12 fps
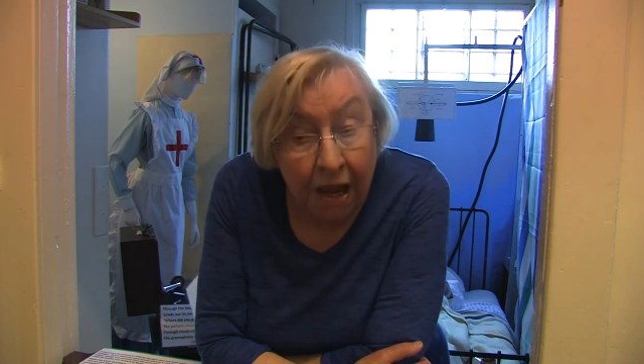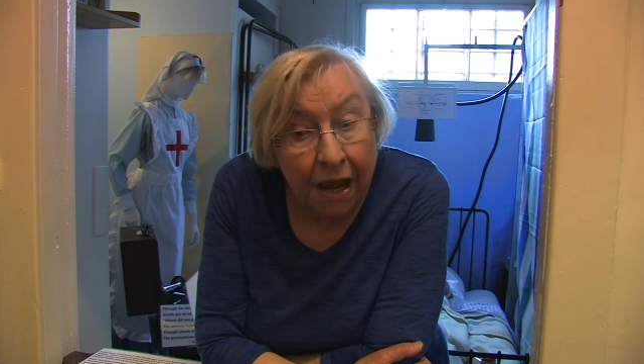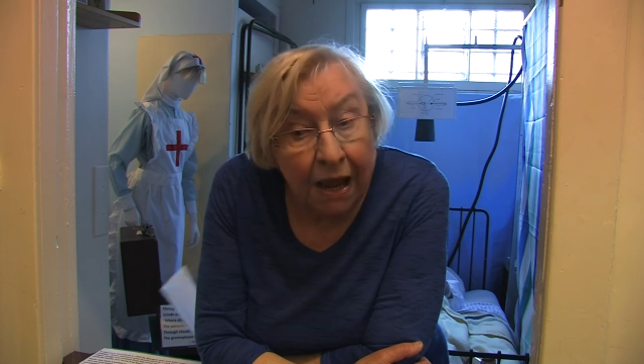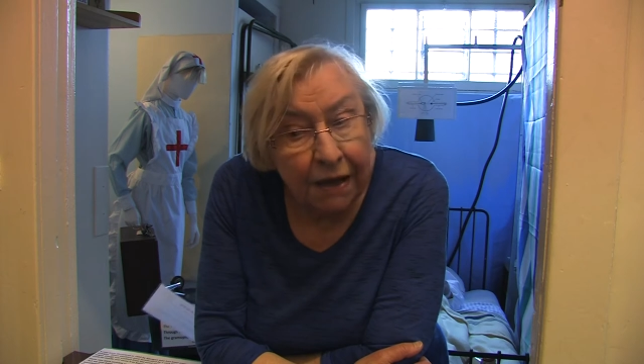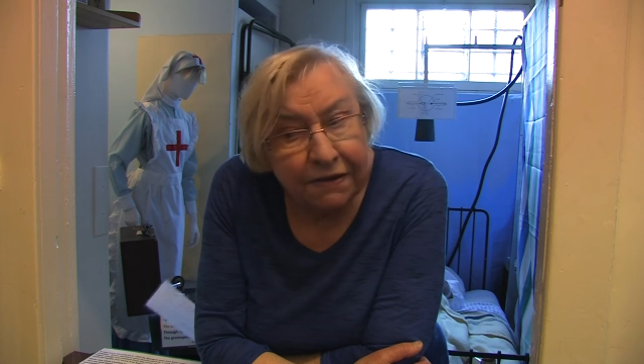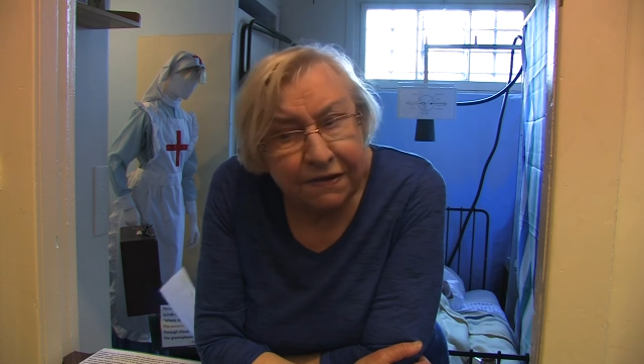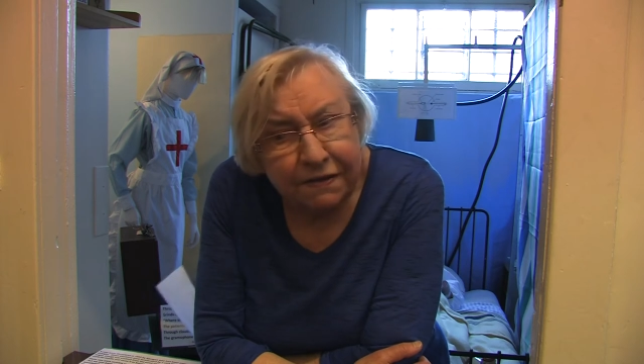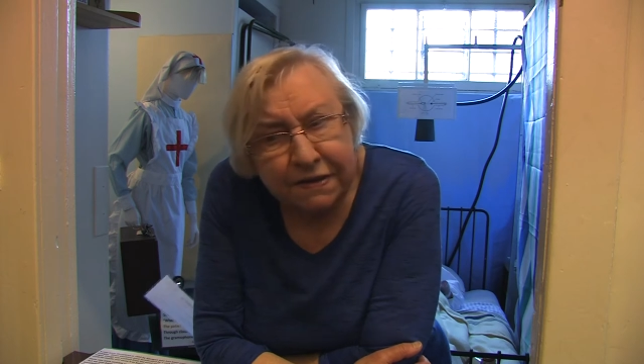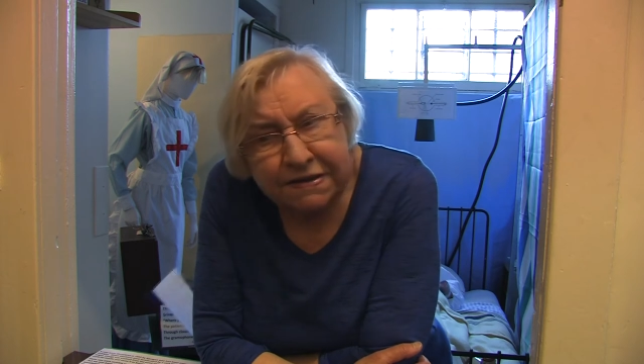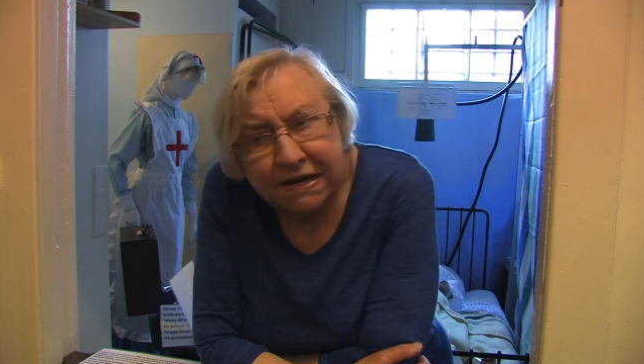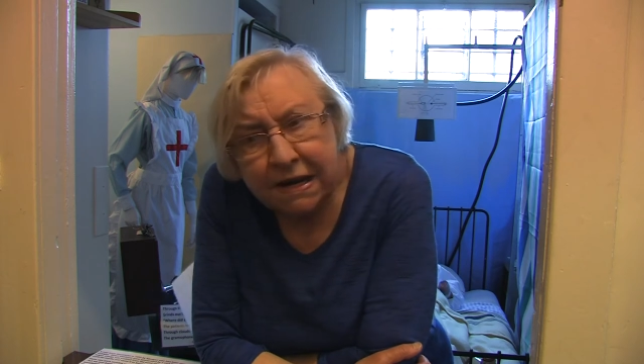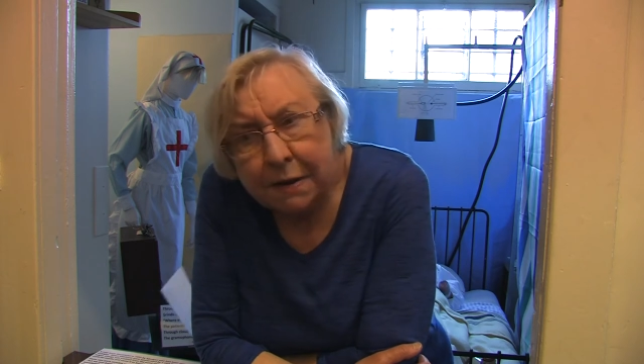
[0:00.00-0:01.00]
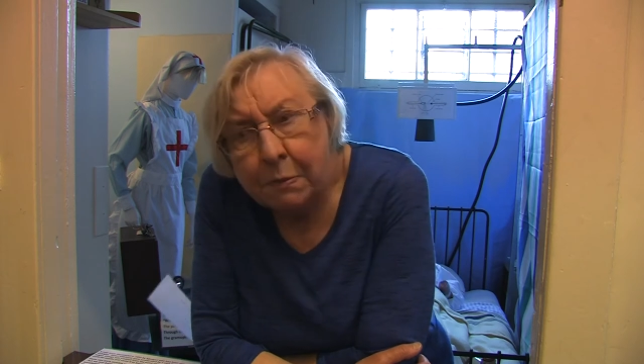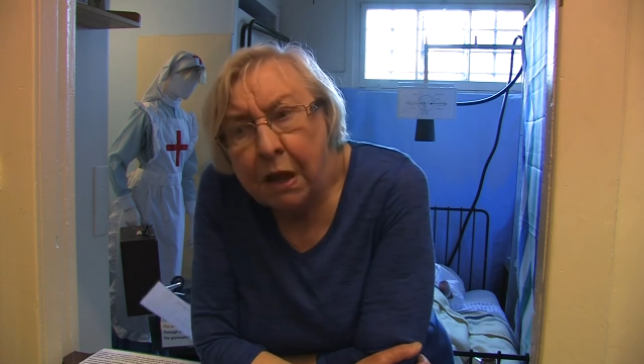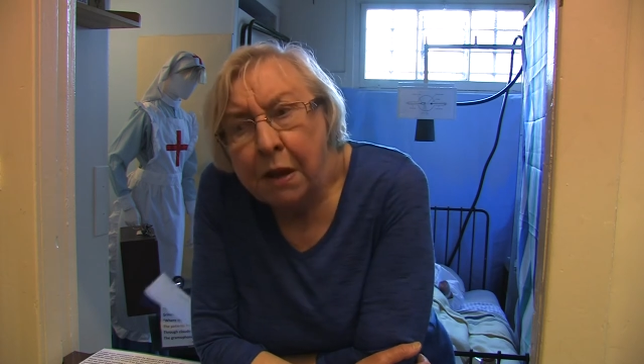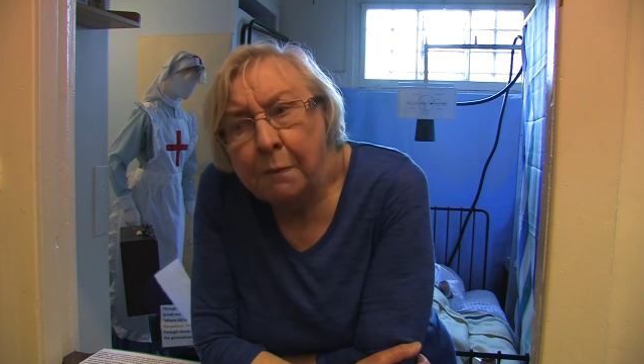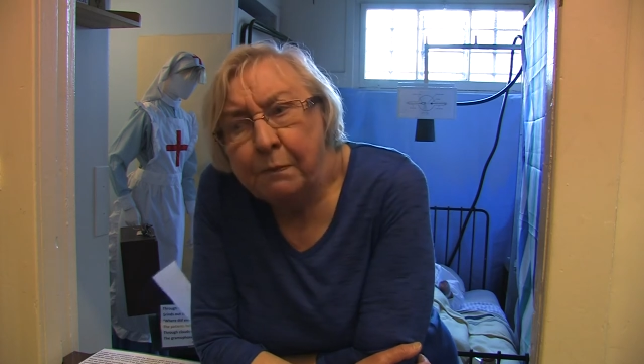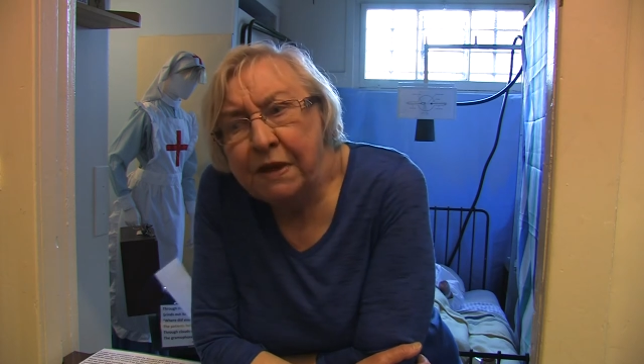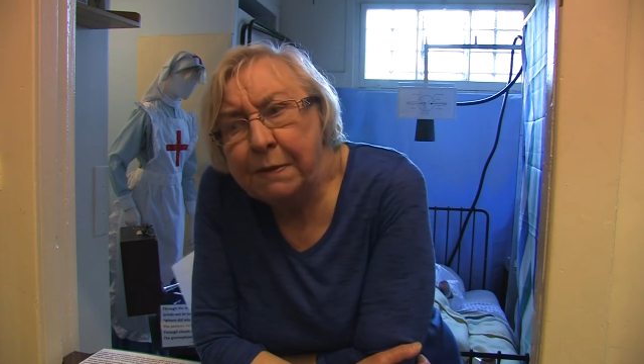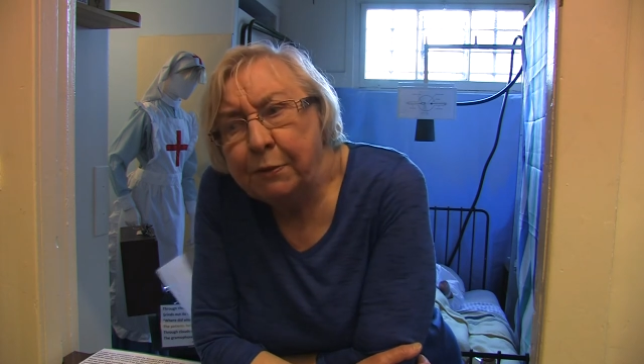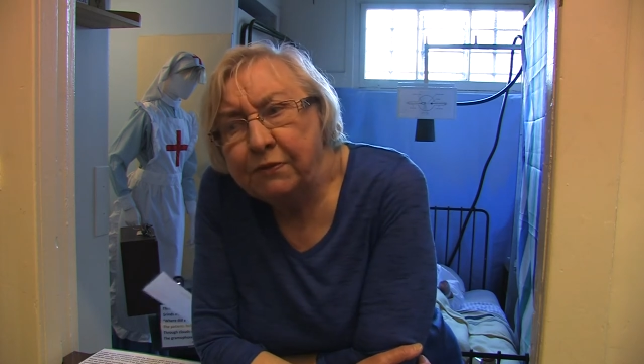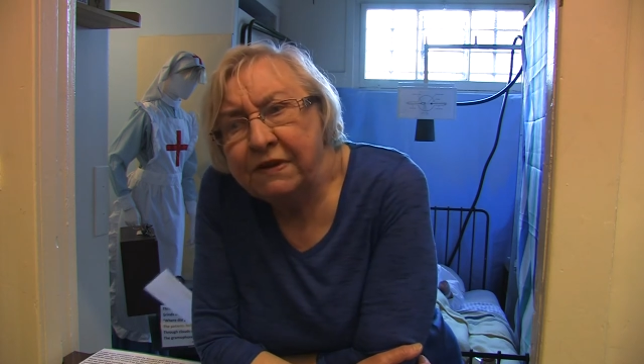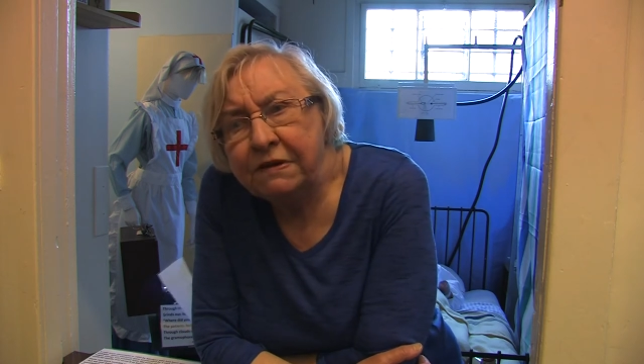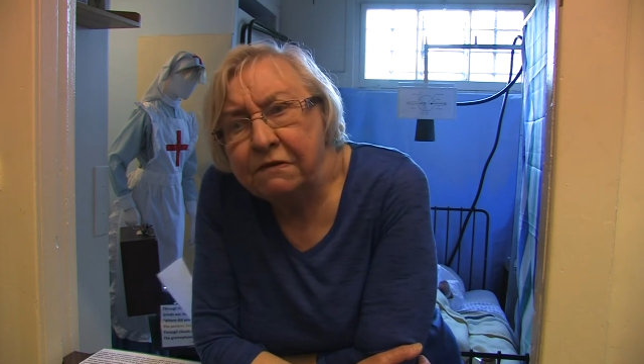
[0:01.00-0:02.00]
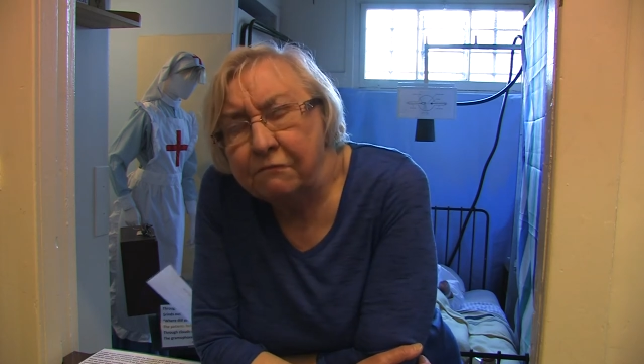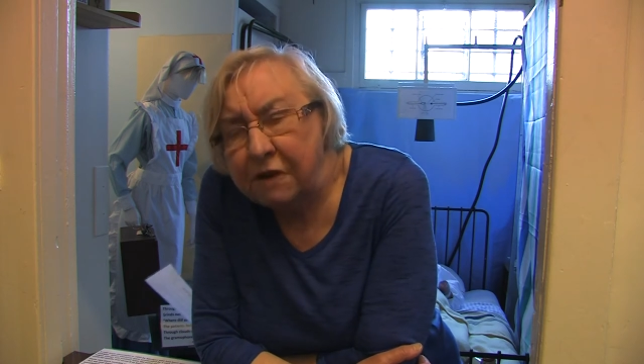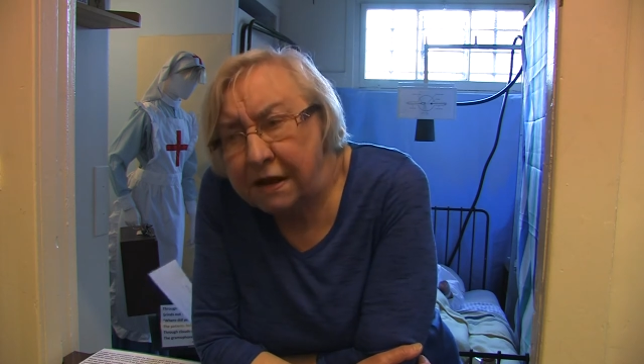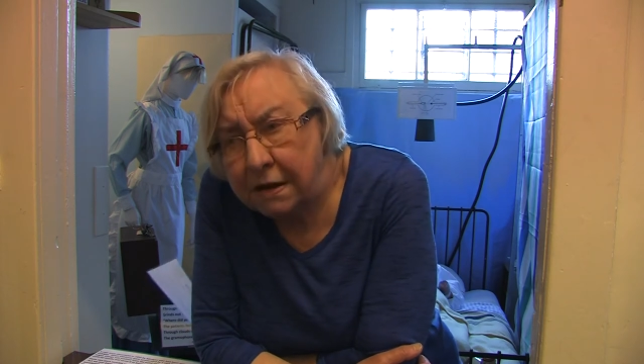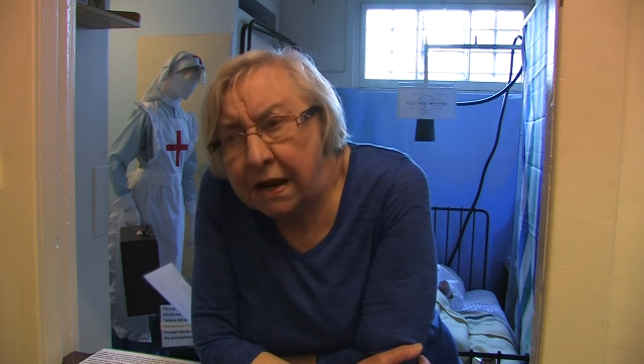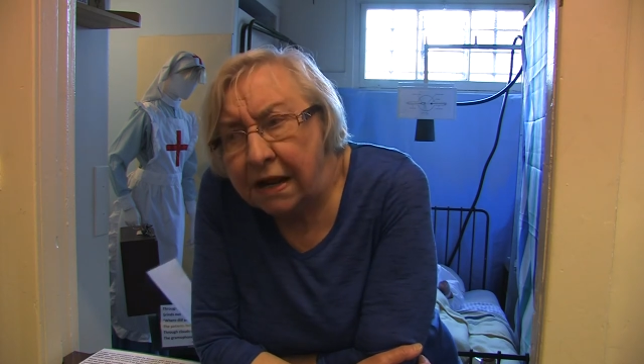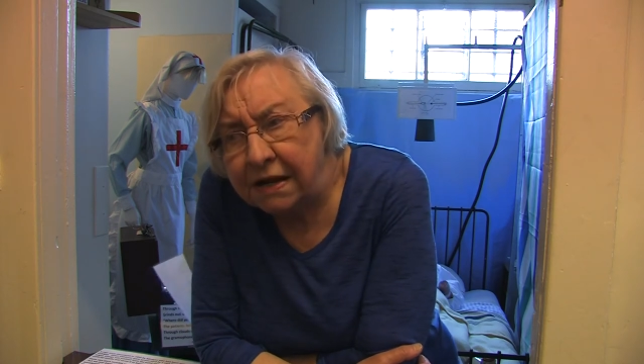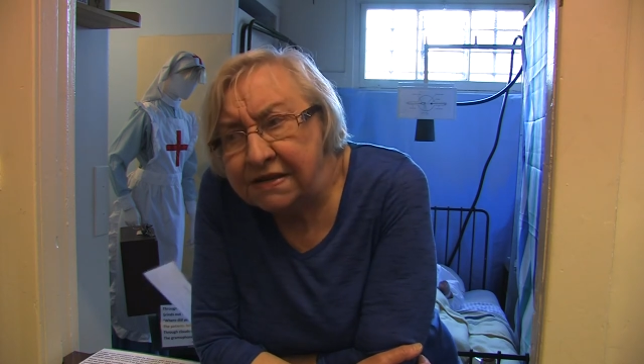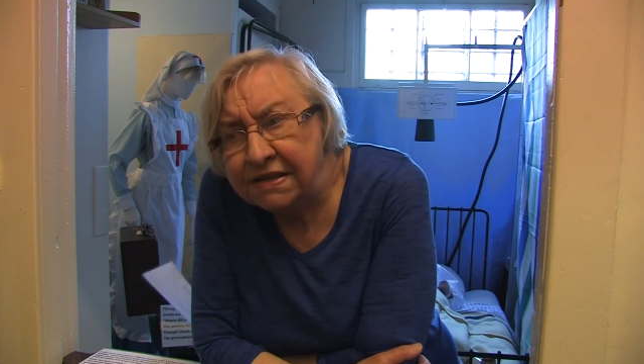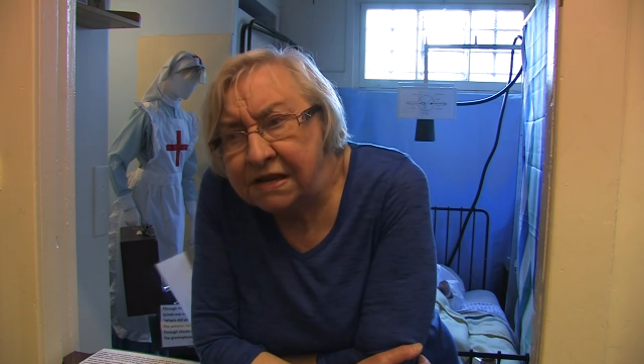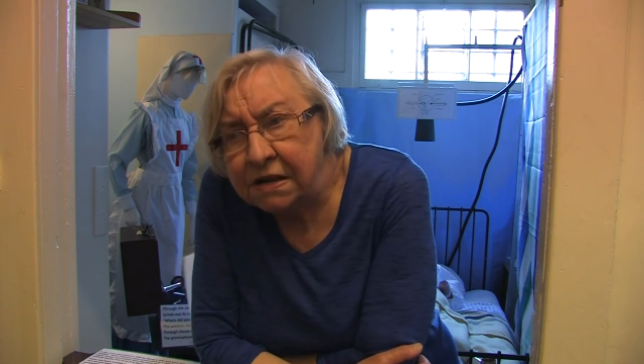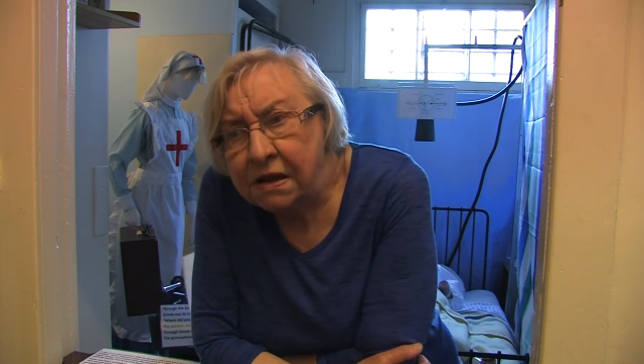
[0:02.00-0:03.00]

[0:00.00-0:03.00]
and at the time people didn't realise